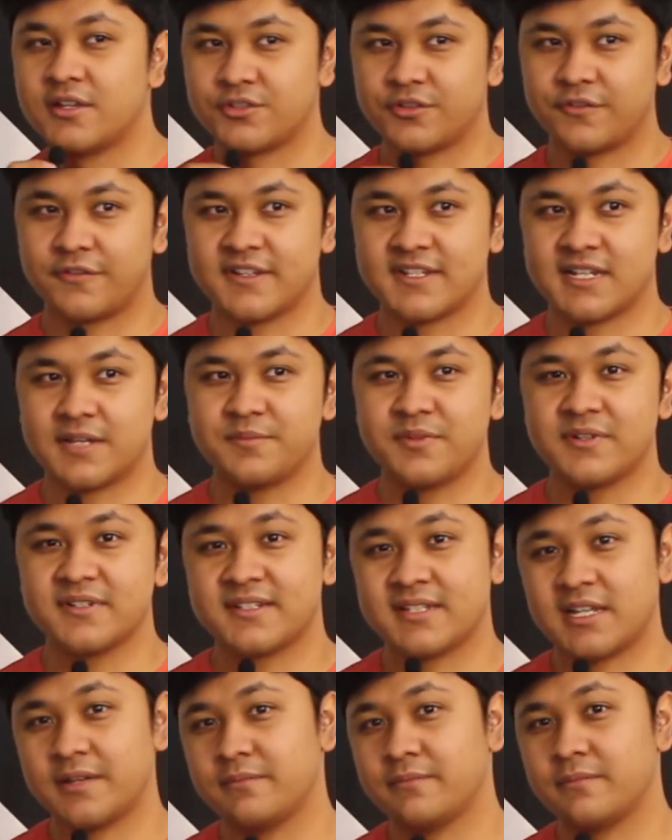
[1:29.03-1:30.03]
so for example
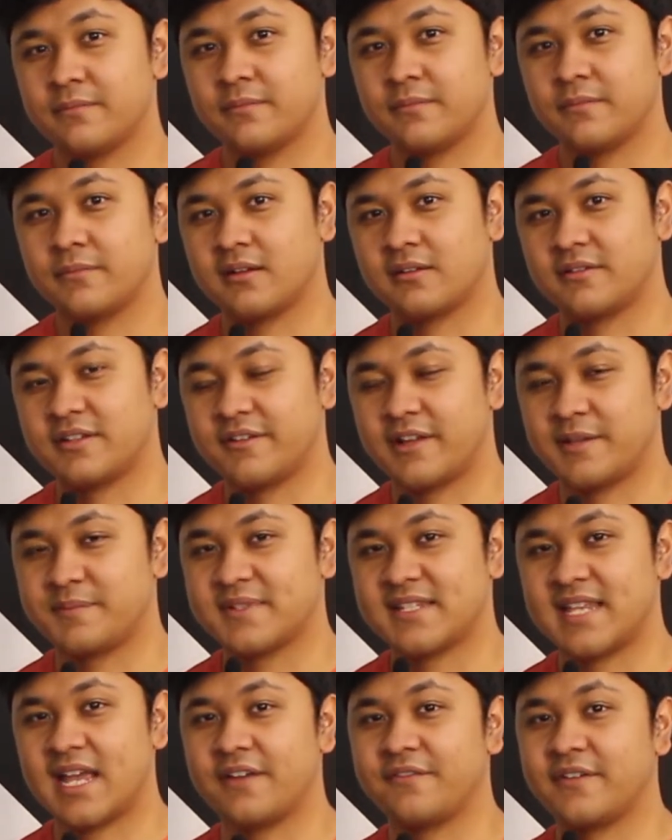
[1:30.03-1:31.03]
some uh,
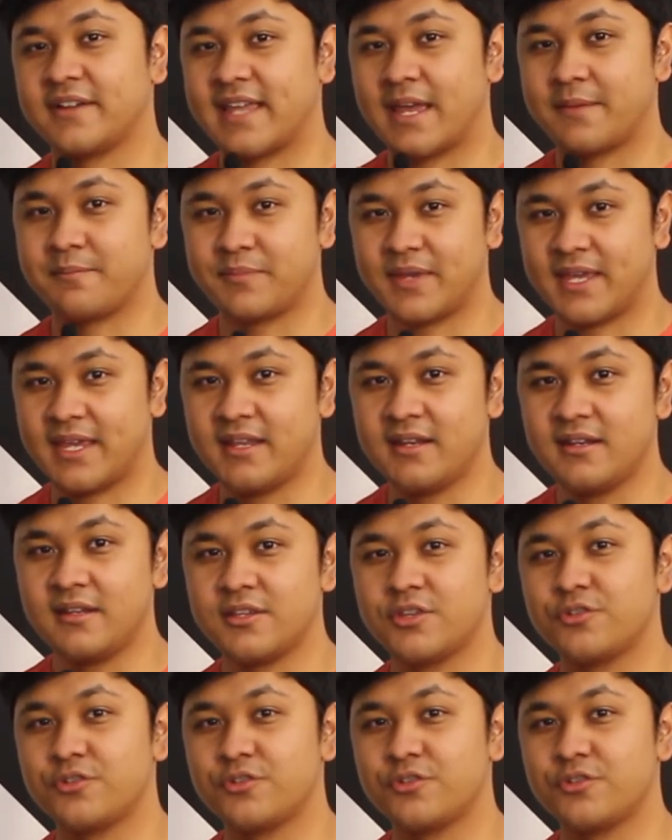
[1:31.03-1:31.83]
developers have a campaign